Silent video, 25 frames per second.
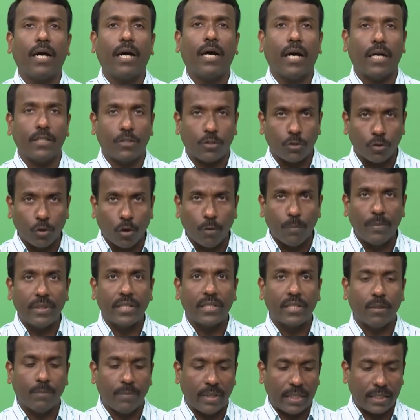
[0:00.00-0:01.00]
adsorbing
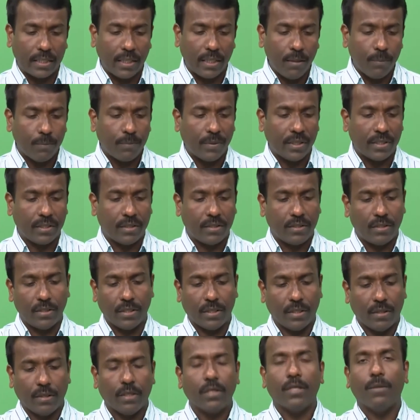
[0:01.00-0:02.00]
the metal, but
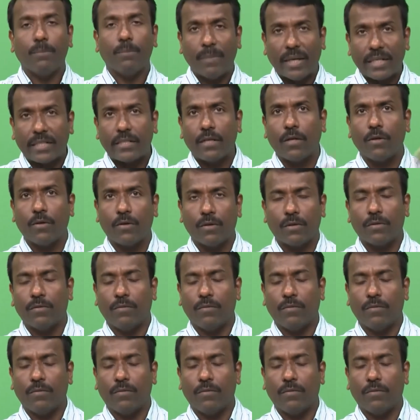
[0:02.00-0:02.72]
uh, metal or